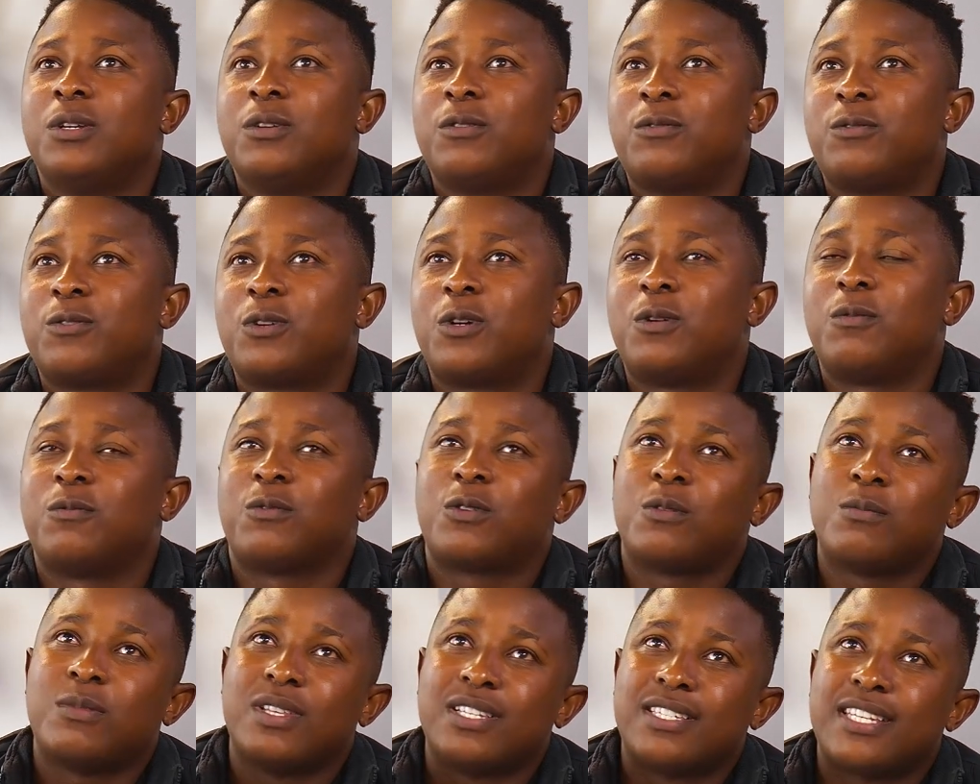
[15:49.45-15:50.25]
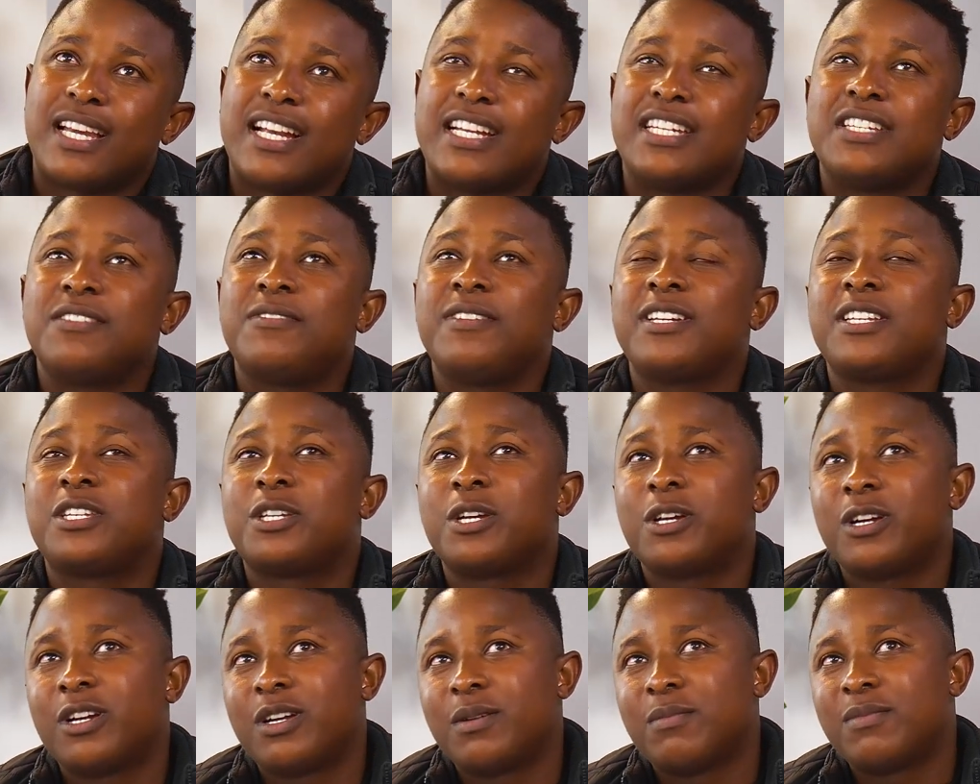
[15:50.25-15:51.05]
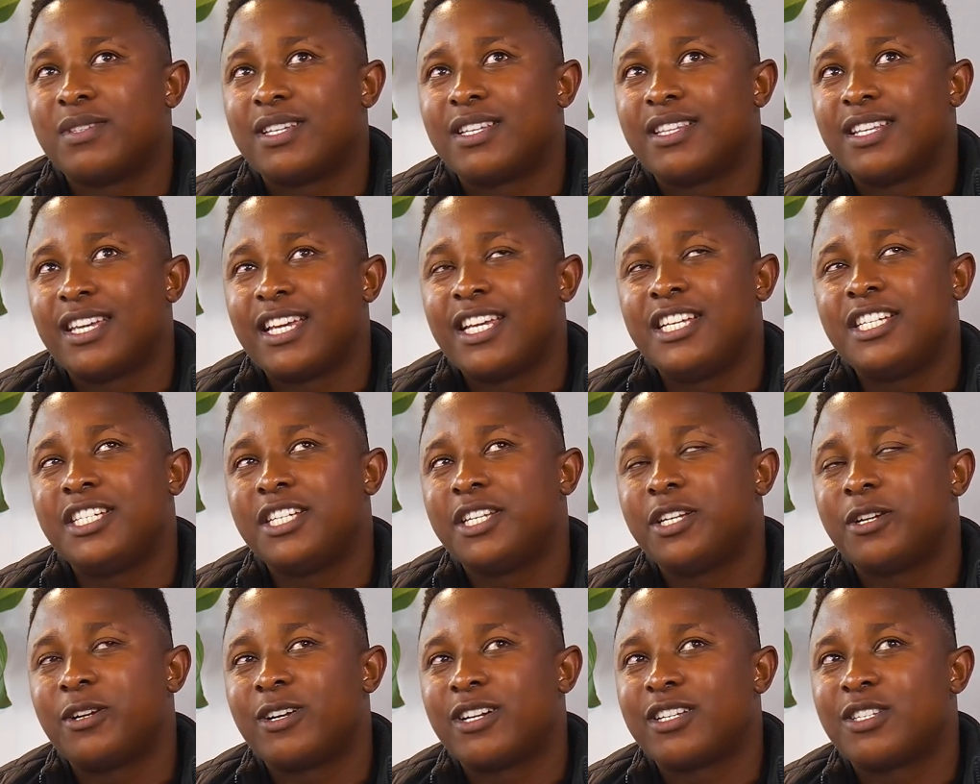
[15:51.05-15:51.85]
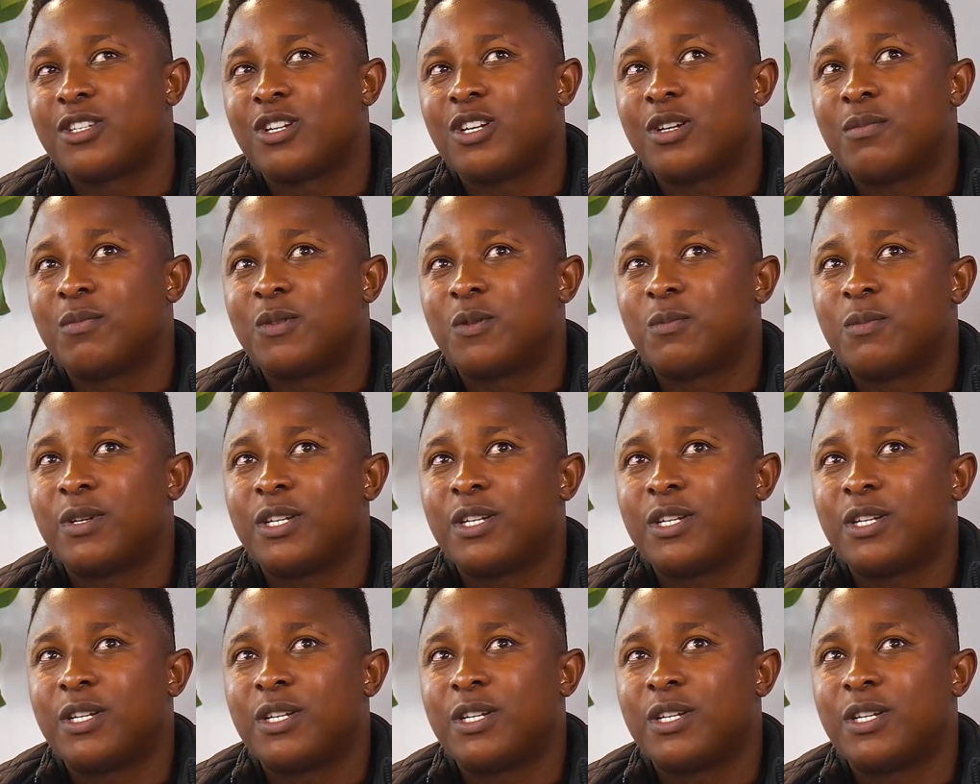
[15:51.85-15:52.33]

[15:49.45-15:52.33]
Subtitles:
from the scientific terms and the engineering terms,